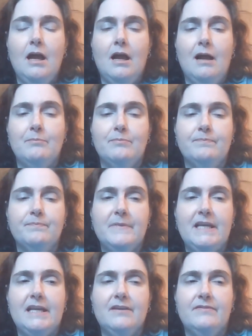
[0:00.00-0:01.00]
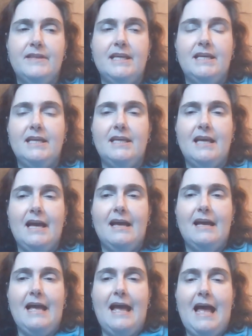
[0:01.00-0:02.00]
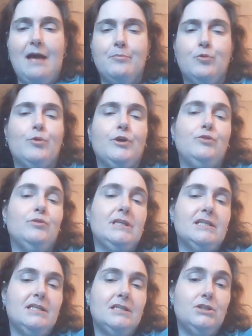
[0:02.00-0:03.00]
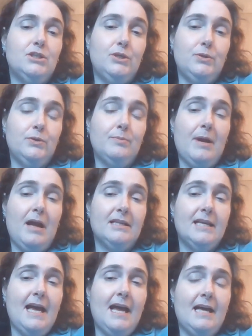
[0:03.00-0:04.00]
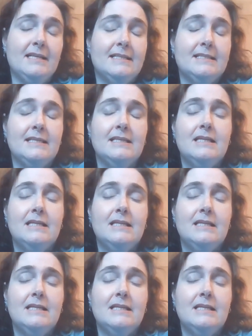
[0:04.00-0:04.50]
Um, if the app where you listen to the podcast,